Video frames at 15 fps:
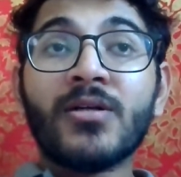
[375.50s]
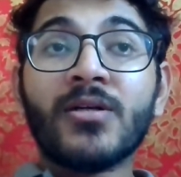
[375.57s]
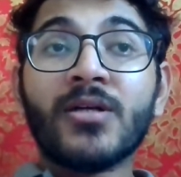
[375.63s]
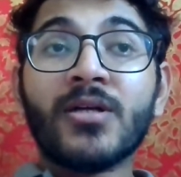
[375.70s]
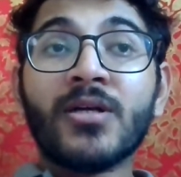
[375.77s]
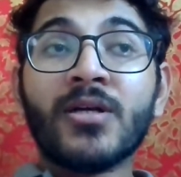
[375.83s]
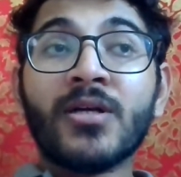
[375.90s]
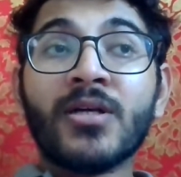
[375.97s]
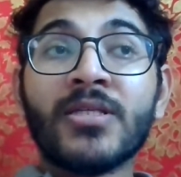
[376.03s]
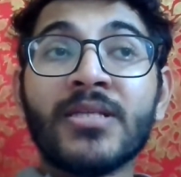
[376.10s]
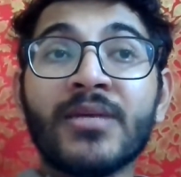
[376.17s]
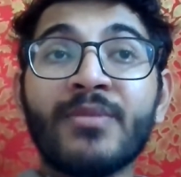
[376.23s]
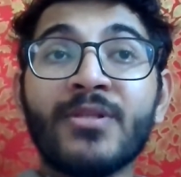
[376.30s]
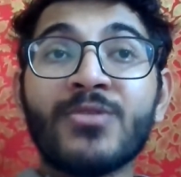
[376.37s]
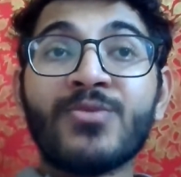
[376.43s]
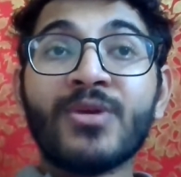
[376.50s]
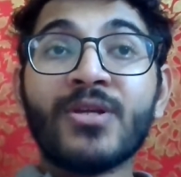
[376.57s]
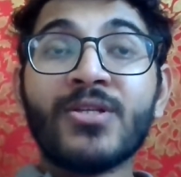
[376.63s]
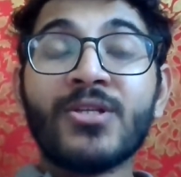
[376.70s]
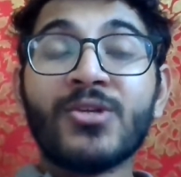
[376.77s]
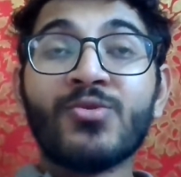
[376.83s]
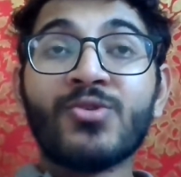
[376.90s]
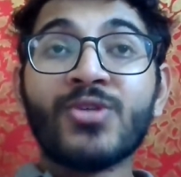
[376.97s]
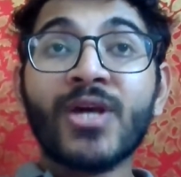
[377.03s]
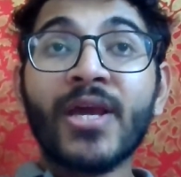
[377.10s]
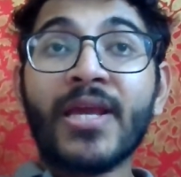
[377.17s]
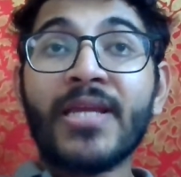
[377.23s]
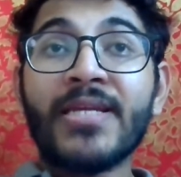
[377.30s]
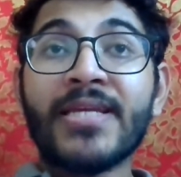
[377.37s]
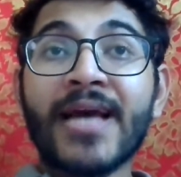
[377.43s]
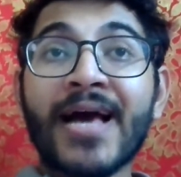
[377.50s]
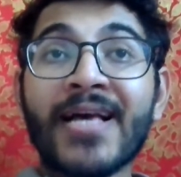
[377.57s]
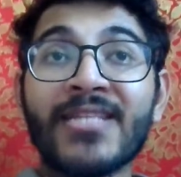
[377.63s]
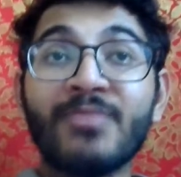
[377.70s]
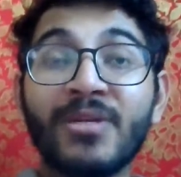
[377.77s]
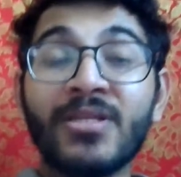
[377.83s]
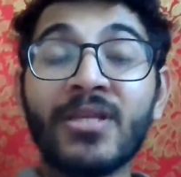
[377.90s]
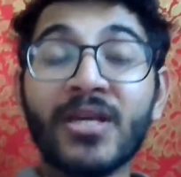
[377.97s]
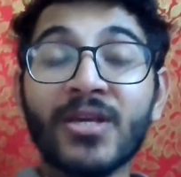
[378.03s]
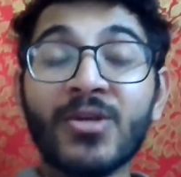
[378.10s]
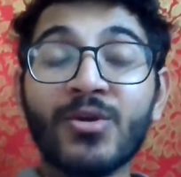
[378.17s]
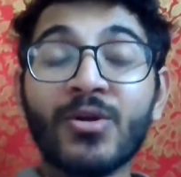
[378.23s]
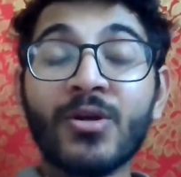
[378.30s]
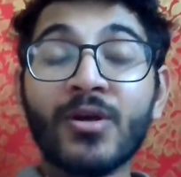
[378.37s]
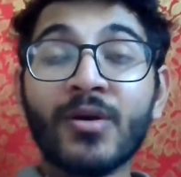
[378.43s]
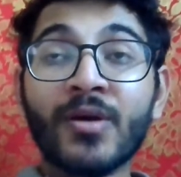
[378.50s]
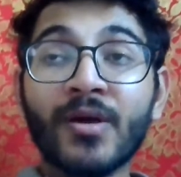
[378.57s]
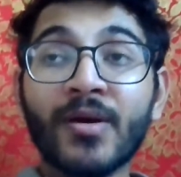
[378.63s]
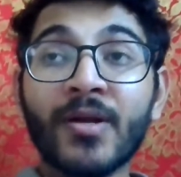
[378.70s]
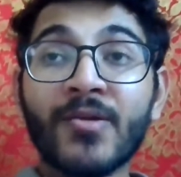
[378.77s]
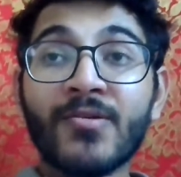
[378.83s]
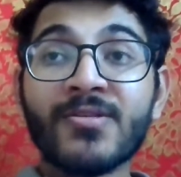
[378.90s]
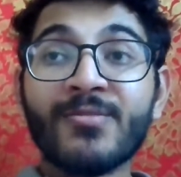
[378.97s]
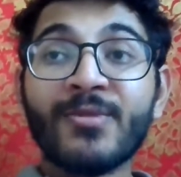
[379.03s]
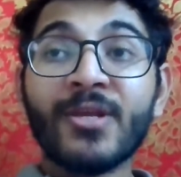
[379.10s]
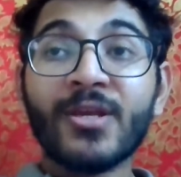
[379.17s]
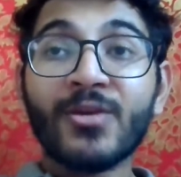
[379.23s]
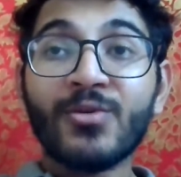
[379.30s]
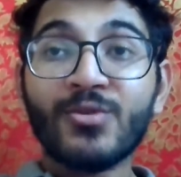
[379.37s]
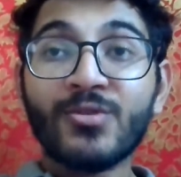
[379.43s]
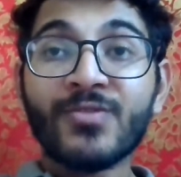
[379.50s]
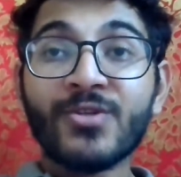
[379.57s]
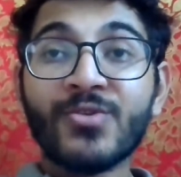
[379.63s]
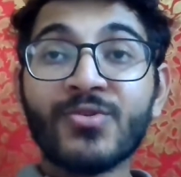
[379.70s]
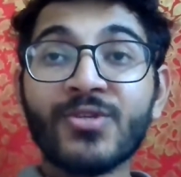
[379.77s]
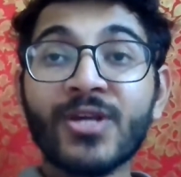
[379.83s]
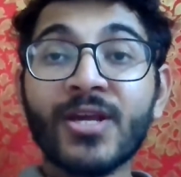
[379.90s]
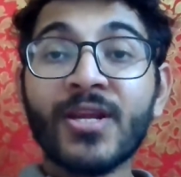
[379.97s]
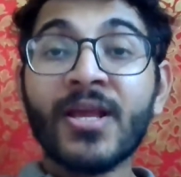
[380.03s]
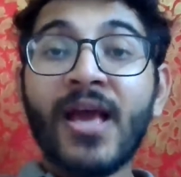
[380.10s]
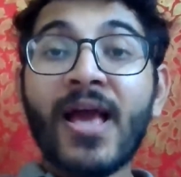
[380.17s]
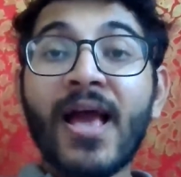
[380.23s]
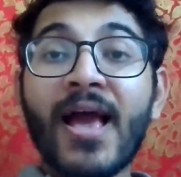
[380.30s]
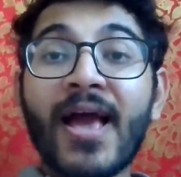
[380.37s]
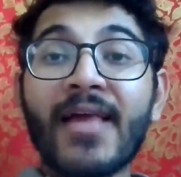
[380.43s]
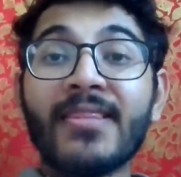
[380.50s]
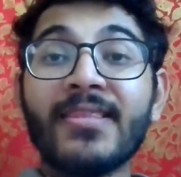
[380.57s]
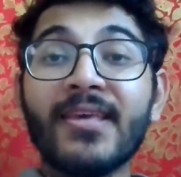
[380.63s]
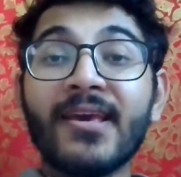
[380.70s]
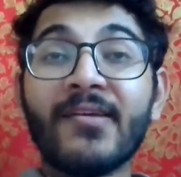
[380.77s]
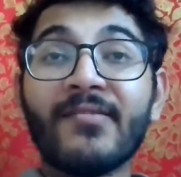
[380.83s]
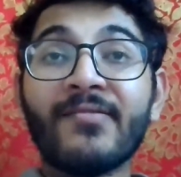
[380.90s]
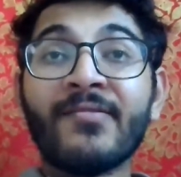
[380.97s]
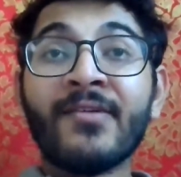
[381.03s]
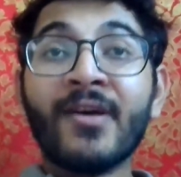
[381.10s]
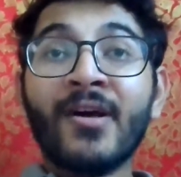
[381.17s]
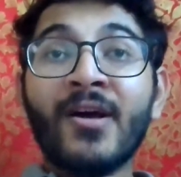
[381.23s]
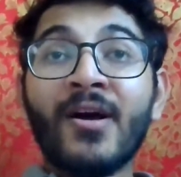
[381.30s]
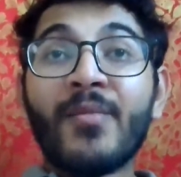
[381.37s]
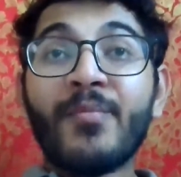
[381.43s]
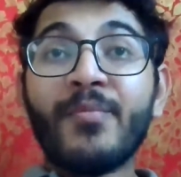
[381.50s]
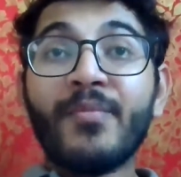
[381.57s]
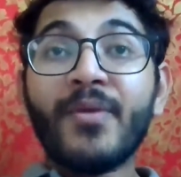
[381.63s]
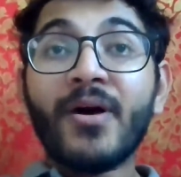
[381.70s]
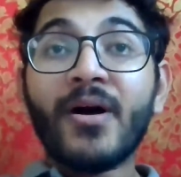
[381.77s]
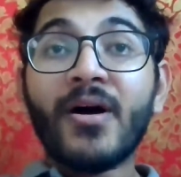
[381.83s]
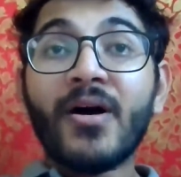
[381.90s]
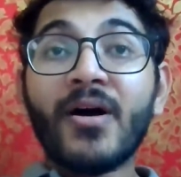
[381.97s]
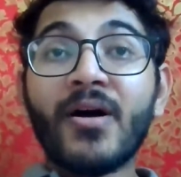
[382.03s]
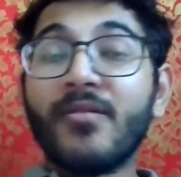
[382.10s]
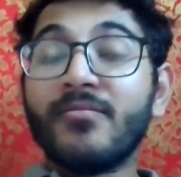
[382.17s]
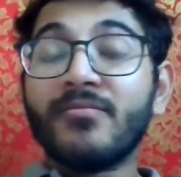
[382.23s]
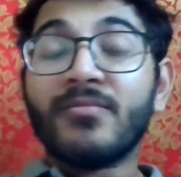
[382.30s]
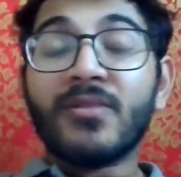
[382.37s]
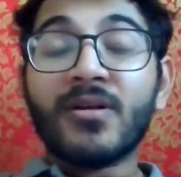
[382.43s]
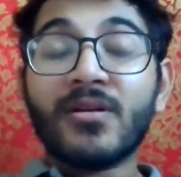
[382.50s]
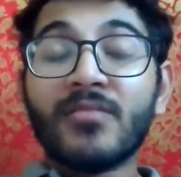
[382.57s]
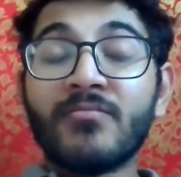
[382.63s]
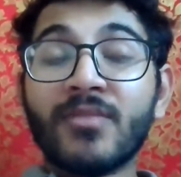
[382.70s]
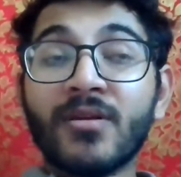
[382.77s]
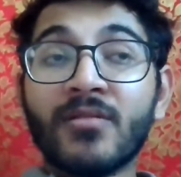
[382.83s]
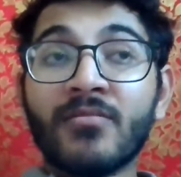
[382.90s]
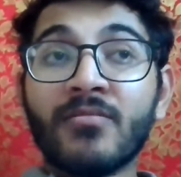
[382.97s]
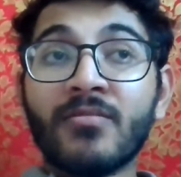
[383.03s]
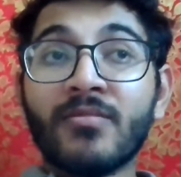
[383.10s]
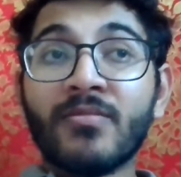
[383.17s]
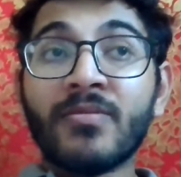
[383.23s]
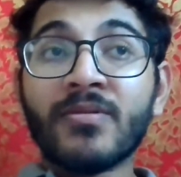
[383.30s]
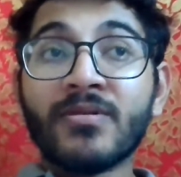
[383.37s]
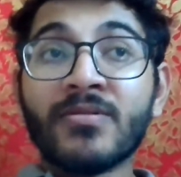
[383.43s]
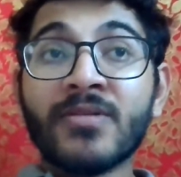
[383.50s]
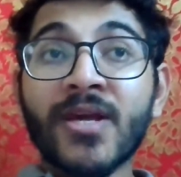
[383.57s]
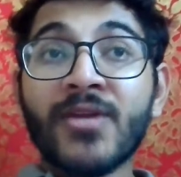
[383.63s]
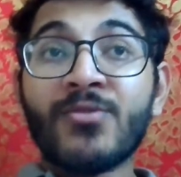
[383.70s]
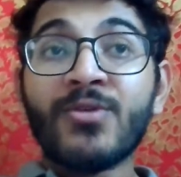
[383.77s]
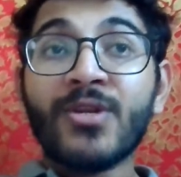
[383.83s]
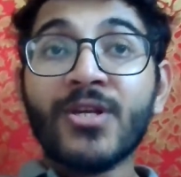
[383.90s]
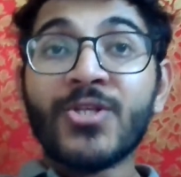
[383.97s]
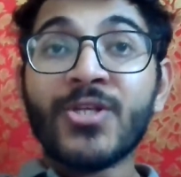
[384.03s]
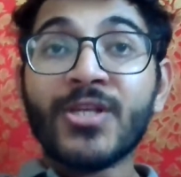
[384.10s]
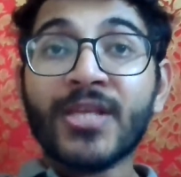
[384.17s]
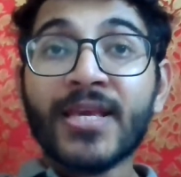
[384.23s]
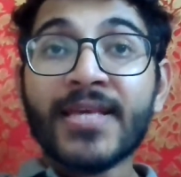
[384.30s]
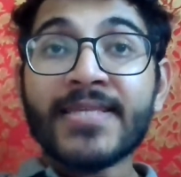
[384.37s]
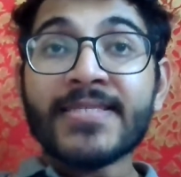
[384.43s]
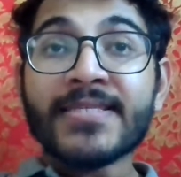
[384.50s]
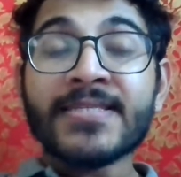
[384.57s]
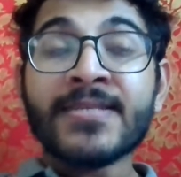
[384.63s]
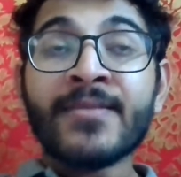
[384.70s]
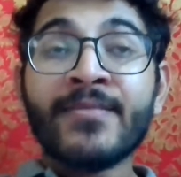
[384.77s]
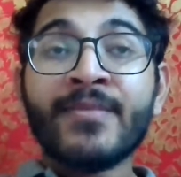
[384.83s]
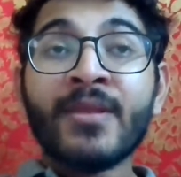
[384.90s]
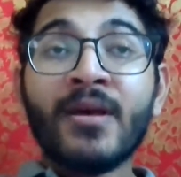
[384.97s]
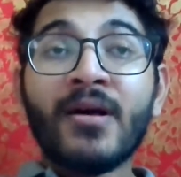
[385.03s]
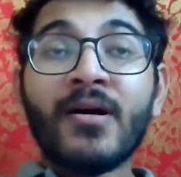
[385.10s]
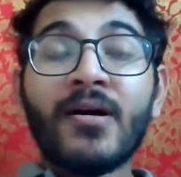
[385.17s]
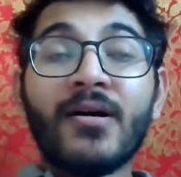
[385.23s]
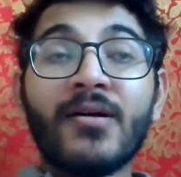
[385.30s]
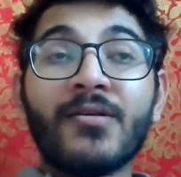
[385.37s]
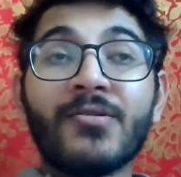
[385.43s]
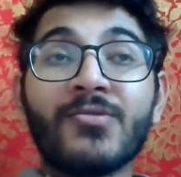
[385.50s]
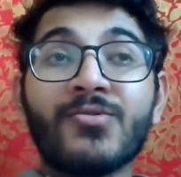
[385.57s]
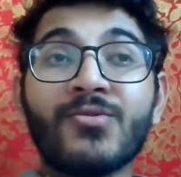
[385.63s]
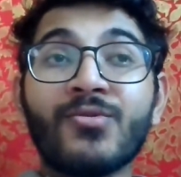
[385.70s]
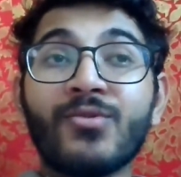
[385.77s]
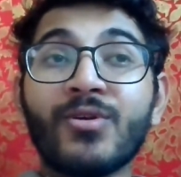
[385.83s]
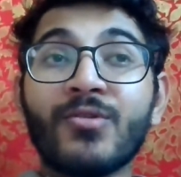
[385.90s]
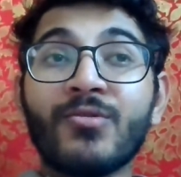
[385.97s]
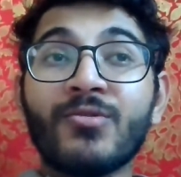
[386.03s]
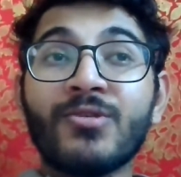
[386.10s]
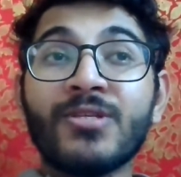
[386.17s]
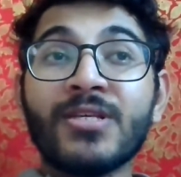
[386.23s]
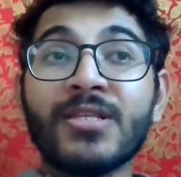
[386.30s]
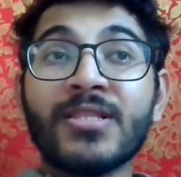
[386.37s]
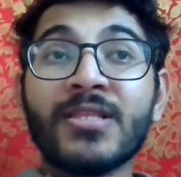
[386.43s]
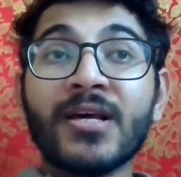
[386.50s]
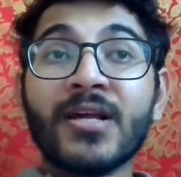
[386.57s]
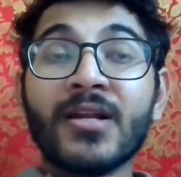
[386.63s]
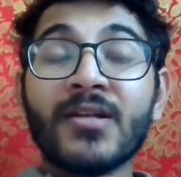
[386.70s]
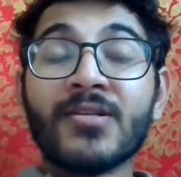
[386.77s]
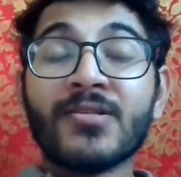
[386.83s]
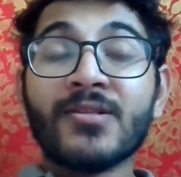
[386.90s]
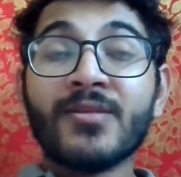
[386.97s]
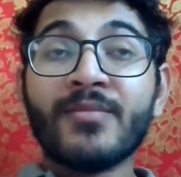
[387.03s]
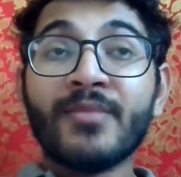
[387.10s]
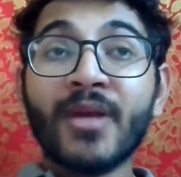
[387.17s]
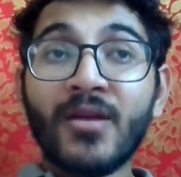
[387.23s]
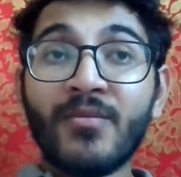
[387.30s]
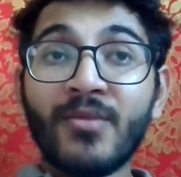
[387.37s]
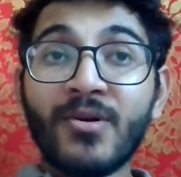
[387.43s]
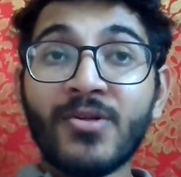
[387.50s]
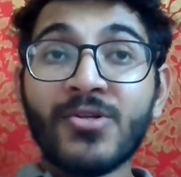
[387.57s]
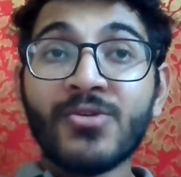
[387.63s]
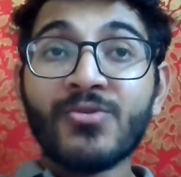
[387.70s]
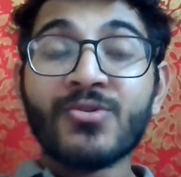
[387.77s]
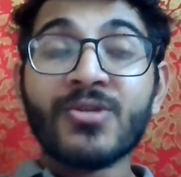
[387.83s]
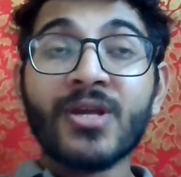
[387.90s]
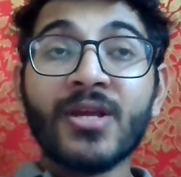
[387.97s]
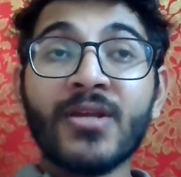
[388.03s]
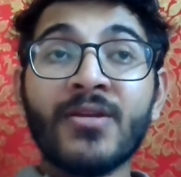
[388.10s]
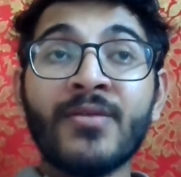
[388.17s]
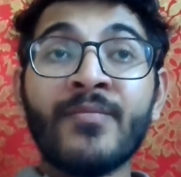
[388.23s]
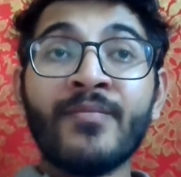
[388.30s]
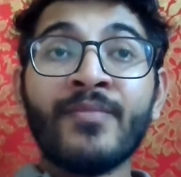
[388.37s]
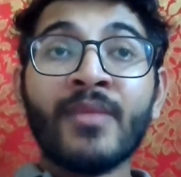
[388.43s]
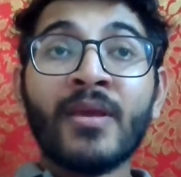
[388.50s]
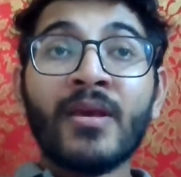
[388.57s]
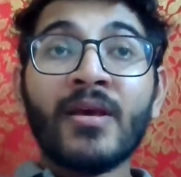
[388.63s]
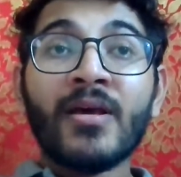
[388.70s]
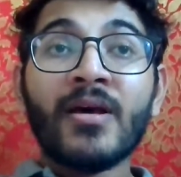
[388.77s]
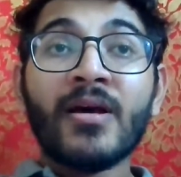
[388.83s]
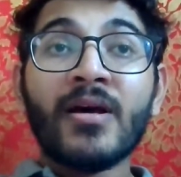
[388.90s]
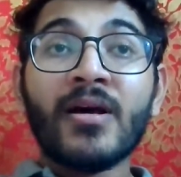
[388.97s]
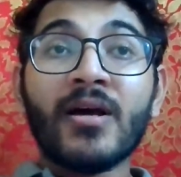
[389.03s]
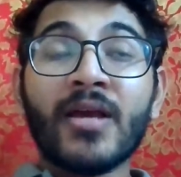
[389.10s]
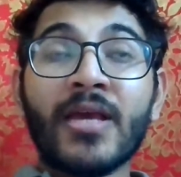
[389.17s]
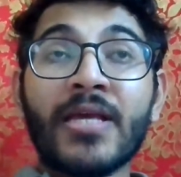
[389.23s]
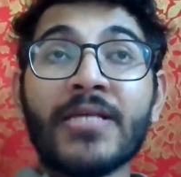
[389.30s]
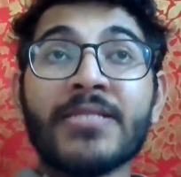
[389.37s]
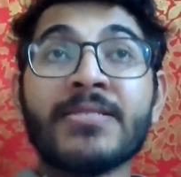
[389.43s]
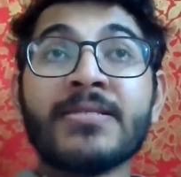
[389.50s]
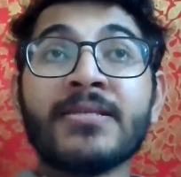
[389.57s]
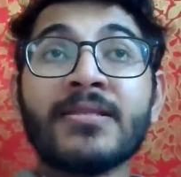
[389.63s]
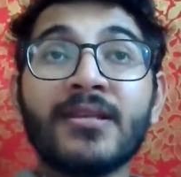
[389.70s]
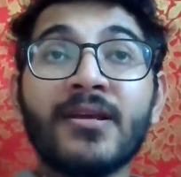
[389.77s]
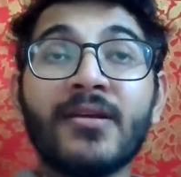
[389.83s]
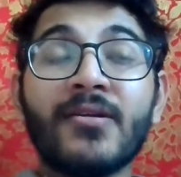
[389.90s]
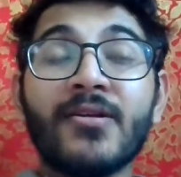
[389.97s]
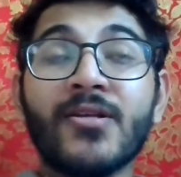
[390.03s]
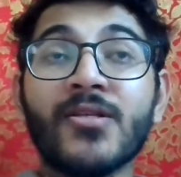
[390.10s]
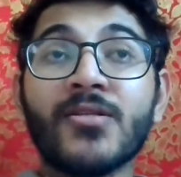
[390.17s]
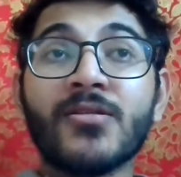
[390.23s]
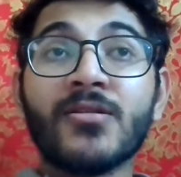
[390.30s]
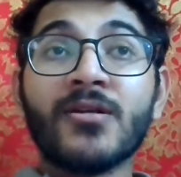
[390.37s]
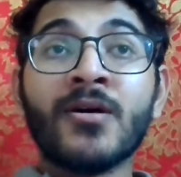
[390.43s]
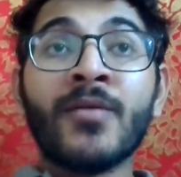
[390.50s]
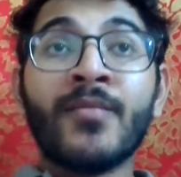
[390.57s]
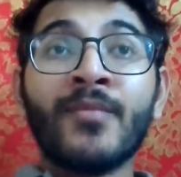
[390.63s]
examples where genocide has been countries have been accused of genocide and they have um, uh, uh, tried to initiate cases. So you could see there's the Myanmar genocide case. There is the